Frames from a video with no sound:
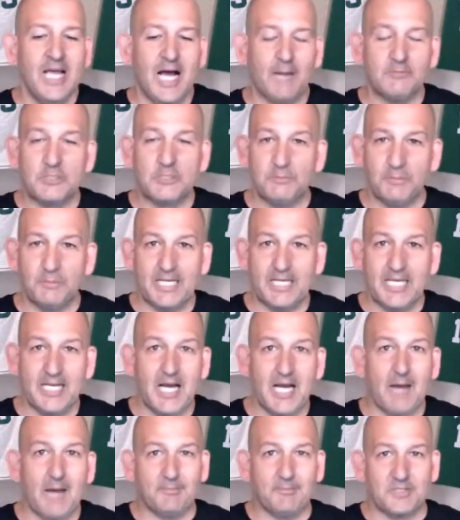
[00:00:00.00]
I'm splitting it
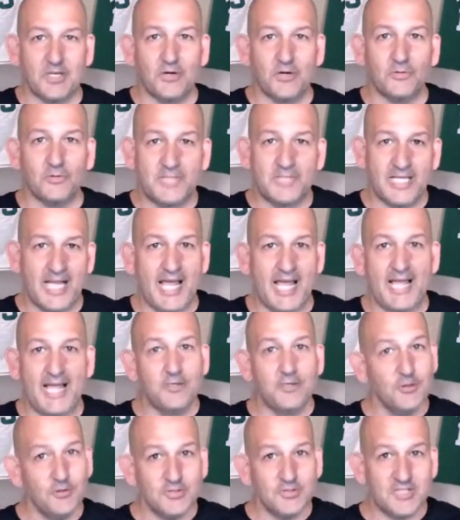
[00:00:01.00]
up. So today,
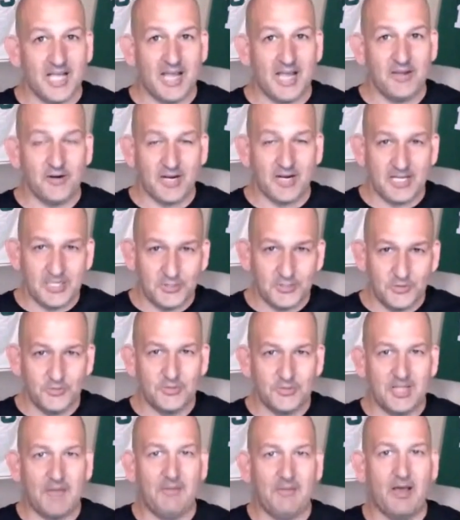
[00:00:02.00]
Tuesday, you're getting a
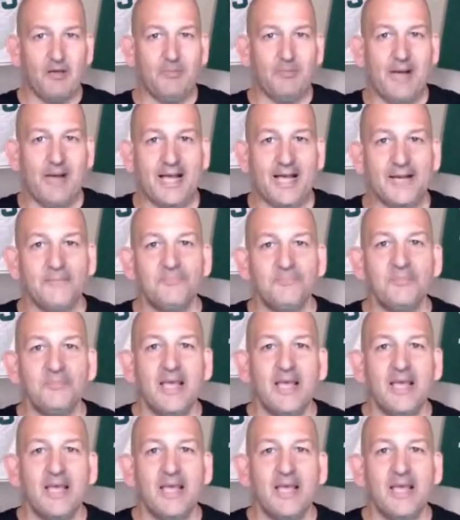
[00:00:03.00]
Tuesday mailbag